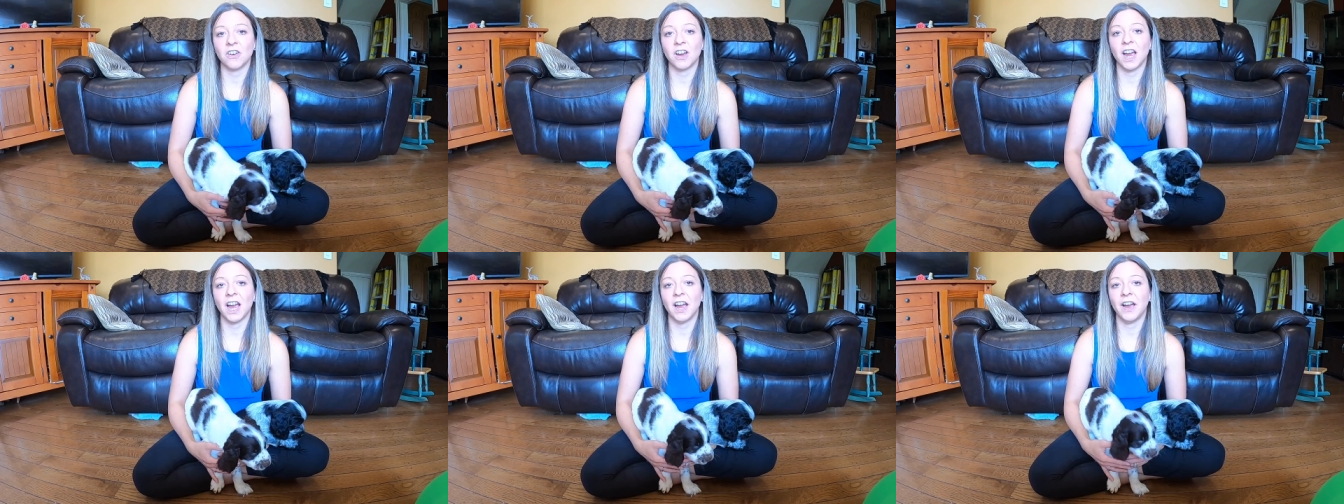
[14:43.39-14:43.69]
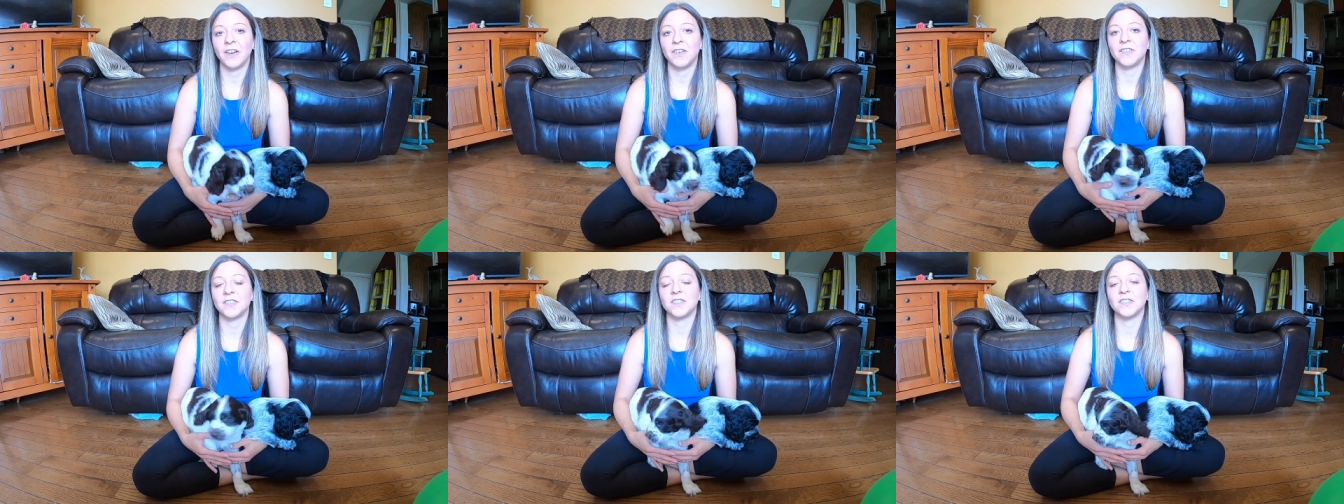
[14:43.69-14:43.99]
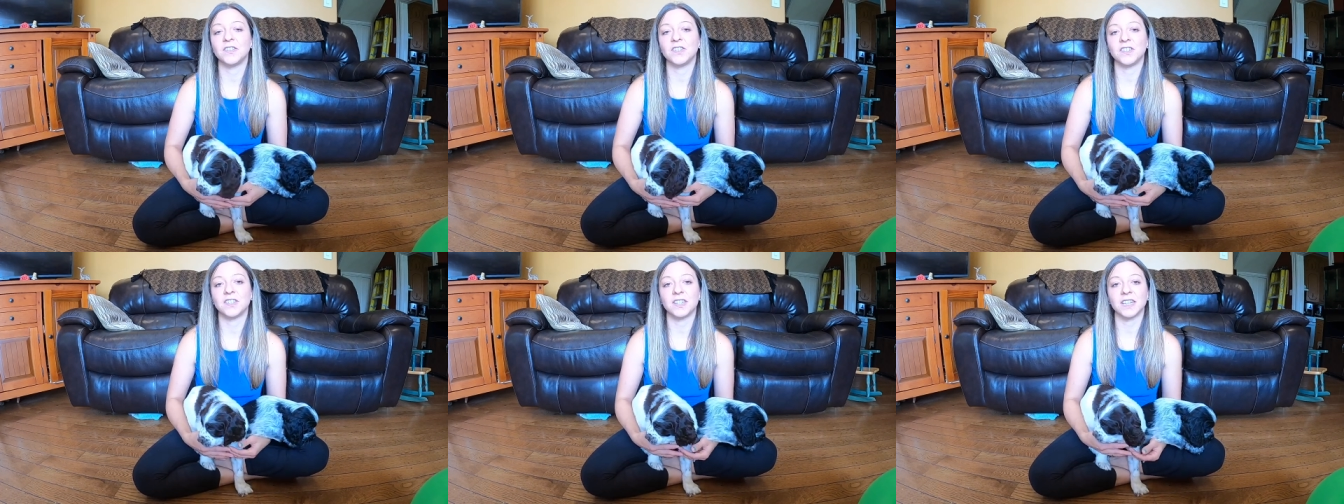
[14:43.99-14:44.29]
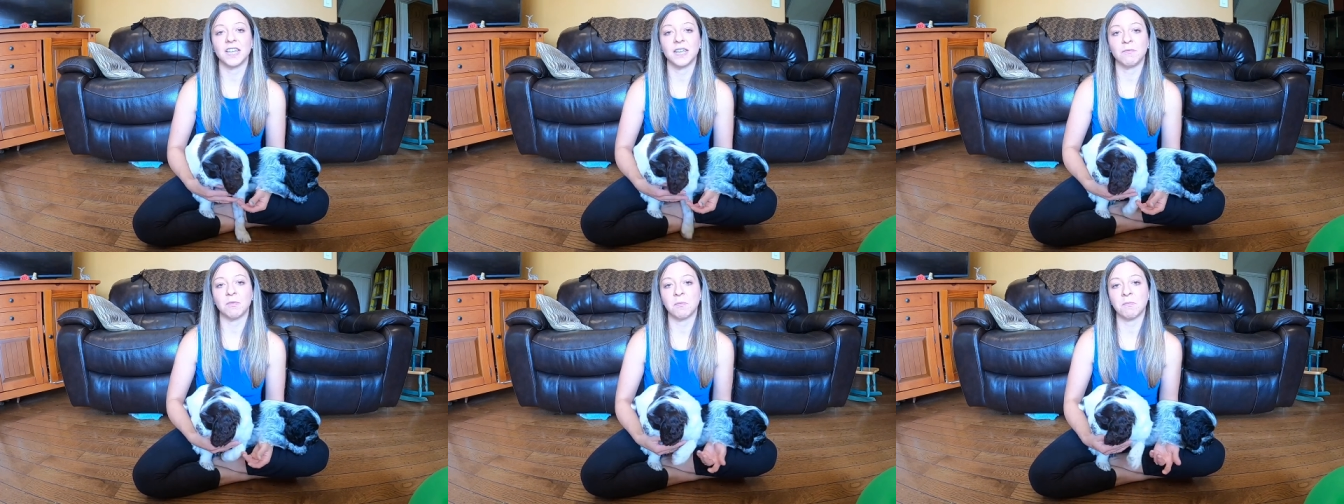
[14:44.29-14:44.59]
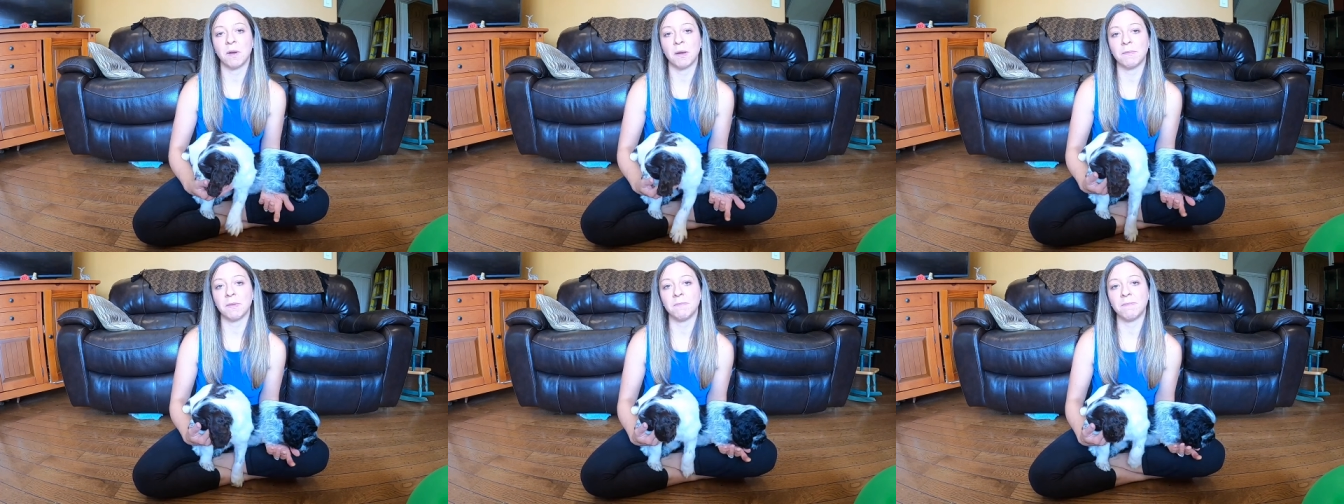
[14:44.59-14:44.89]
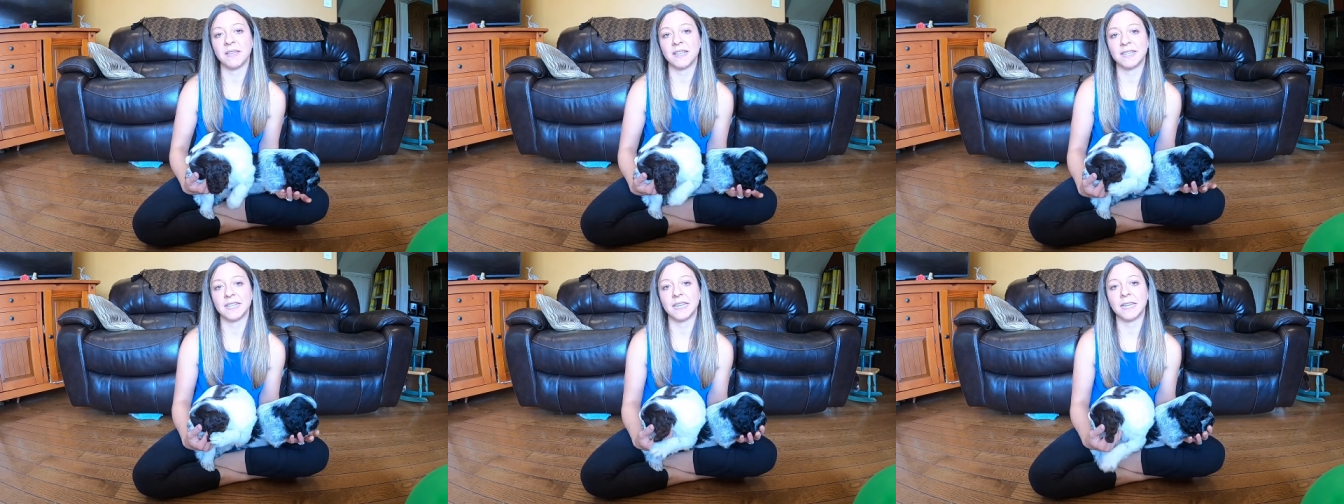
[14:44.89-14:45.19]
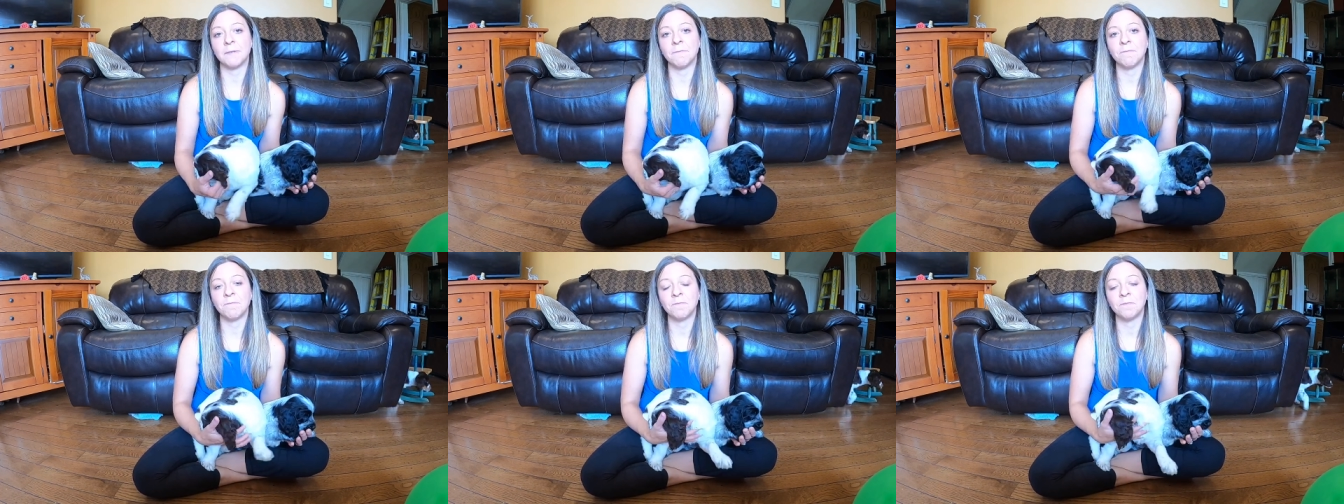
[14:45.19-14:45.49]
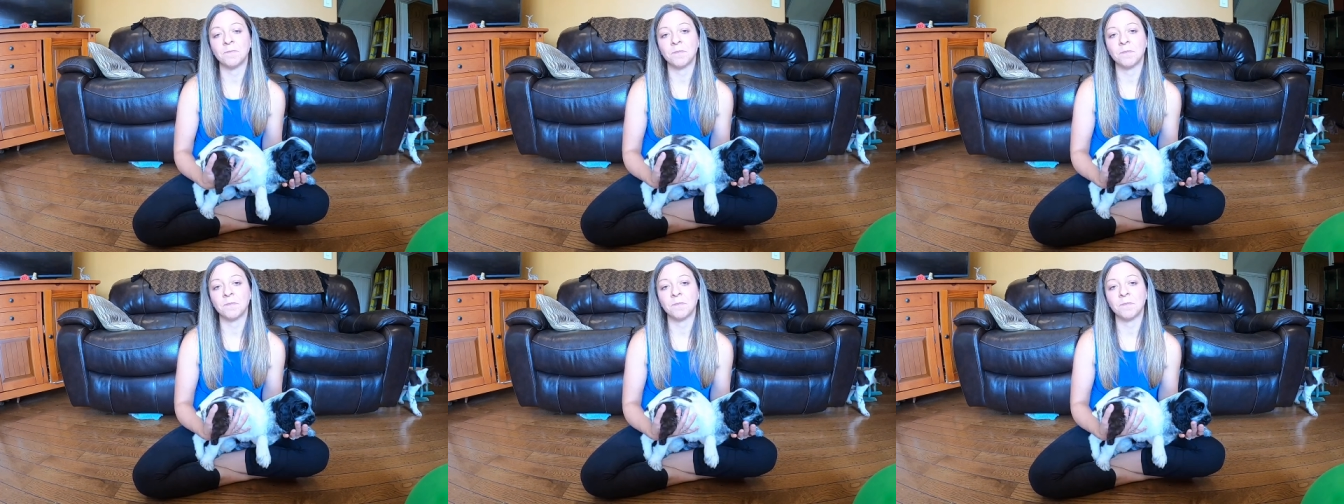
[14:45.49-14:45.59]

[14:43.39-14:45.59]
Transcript: your house just to keep your puppy busy